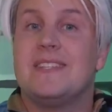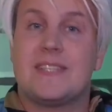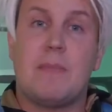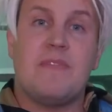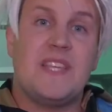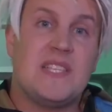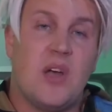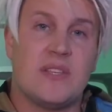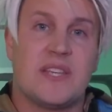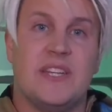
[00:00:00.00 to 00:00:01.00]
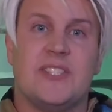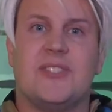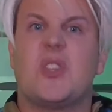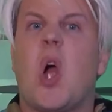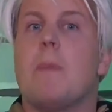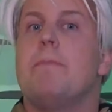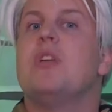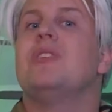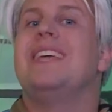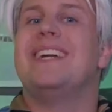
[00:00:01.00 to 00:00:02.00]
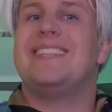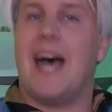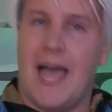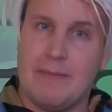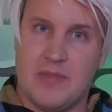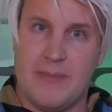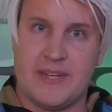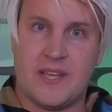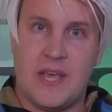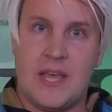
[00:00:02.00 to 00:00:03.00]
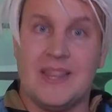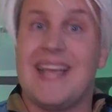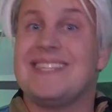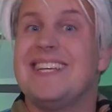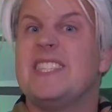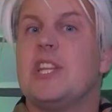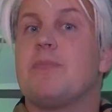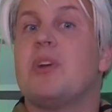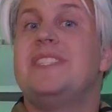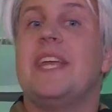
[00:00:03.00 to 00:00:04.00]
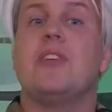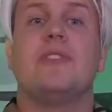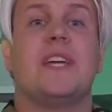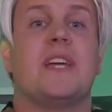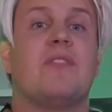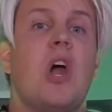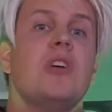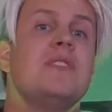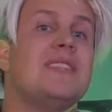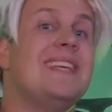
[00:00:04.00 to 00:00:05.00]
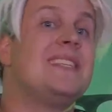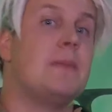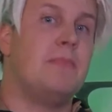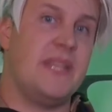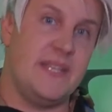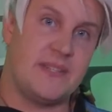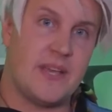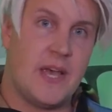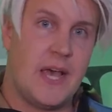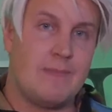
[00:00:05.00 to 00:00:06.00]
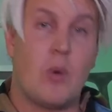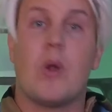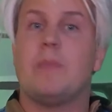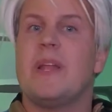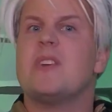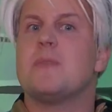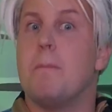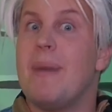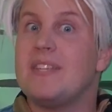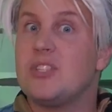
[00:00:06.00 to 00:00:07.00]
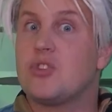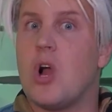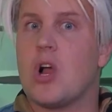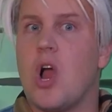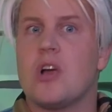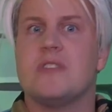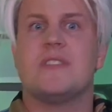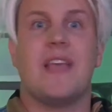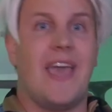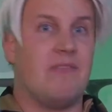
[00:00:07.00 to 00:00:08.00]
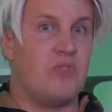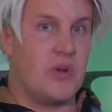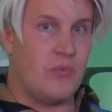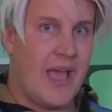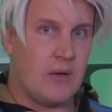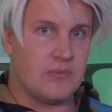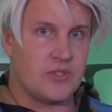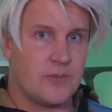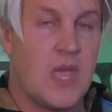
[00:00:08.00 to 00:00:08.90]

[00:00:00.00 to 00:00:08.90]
some of these loss conditions are merely a time limit, lasting until a particular deck of cards is complete, but where players must draw cards every round.